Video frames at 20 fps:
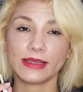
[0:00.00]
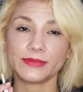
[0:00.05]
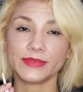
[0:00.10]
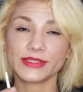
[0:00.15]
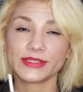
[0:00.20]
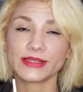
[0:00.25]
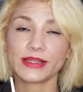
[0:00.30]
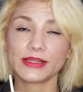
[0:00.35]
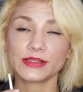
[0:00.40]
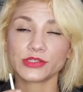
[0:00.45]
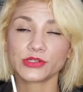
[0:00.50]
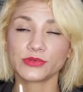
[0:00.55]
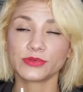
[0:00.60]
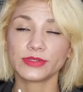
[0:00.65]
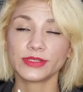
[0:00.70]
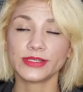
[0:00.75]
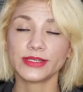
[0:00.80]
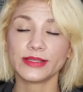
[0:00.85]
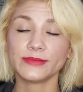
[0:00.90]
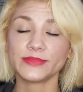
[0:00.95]
It's not
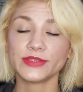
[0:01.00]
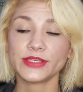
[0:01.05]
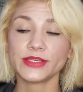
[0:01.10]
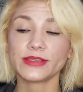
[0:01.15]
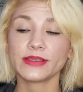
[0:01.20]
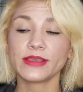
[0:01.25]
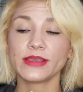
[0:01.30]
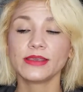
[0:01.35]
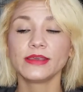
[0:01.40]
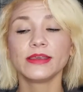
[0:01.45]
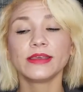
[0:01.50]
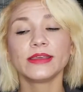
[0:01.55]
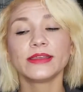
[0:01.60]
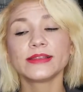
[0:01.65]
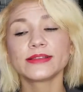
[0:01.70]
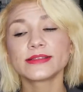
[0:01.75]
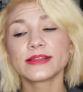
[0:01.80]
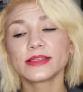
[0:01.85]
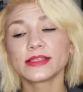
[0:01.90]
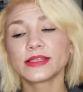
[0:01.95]
totally an empty,
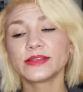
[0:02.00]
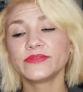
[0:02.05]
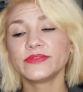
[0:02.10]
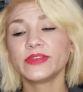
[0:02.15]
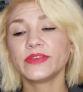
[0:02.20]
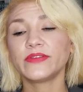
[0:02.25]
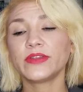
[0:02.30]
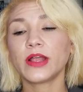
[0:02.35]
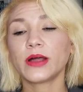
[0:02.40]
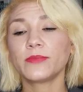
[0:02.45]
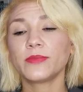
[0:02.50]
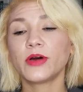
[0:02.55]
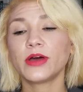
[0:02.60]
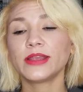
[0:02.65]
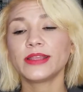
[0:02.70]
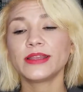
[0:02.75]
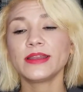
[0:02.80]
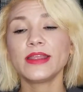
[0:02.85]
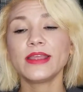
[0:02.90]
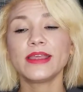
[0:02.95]
and it's not that I've given up
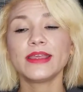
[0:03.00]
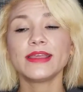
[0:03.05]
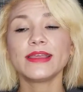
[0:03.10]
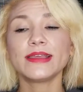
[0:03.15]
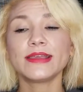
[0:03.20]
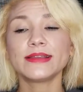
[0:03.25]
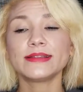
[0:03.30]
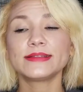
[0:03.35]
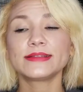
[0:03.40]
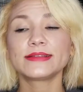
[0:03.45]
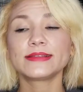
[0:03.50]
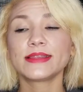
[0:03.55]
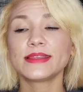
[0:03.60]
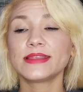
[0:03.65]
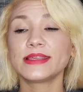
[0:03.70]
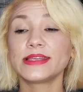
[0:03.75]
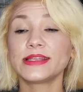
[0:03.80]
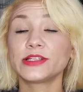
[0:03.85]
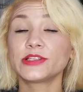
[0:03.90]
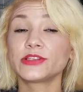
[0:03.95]
on it. It's
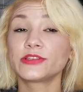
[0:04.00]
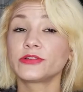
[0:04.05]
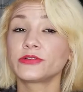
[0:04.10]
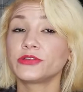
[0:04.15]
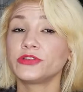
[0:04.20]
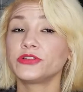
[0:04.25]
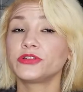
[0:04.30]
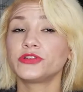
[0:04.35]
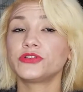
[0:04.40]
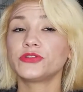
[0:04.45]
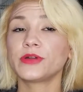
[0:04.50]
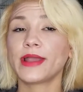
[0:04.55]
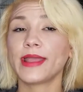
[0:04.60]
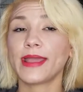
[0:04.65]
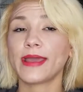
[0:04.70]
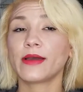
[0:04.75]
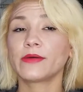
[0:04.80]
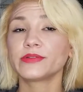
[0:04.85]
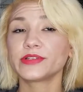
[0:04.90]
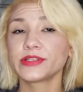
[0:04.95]
that it's starting to
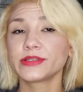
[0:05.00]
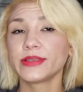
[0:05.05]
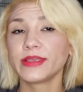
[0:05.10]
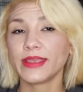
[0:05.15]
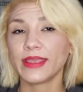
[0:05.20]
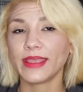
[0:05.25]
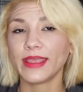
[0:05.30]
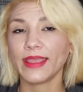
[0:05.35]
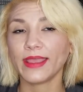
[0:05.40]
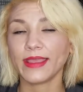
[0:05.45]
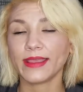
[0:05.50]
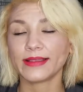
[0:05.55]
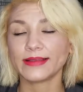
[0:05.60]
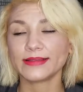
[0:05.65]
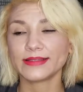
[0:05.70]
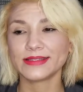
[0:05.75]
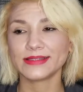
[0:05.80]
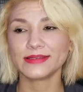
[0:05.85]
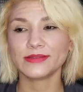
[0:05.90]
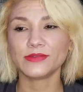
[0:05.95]
dry out
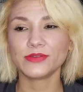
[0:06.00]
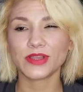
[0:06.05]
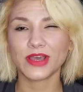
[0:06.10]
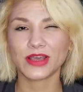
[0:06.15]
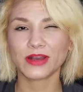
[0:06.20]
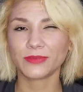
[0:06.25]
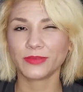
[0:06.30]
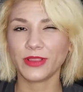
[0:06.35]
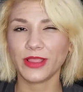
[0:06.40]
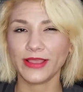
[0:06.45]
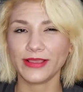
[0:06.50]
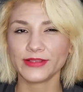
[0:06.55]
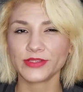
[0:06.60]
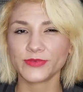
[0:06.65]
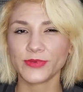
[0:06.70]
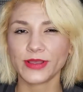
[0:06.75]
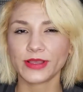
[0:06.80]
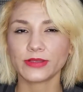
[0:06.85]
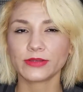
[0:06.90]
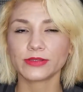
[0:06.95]
and not apply
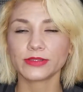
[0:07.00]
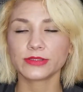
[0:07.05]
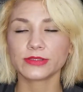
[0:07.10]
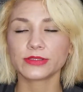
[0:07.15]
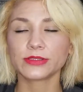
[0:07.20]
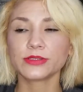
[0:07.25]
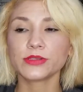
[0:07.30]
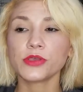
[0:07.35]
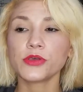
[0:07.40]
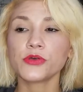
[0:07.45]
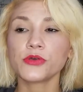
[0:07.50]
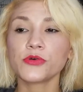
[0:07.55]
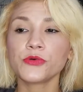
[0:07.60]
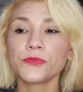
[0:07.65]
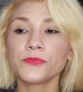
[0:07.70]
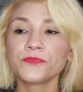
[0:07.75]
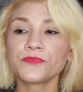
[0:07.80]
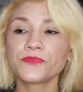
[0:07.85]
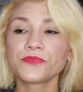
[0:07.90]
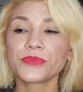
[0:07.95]
as well.
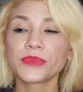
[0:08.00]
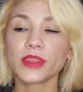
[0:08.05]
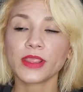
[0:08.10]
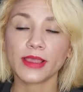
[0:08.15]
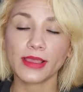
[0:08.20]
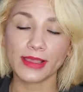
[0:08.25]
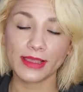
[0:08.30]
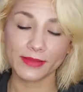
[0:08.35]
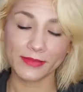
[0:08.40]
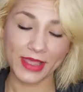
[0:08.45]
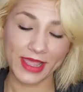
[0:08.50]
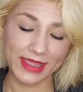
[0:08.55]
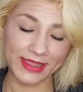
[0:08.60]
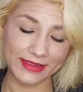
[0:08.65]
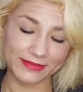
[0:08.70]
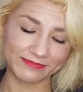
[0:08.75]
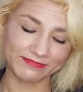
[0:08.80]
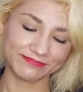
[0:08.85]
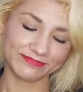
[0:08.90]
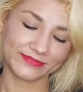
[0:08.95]
So I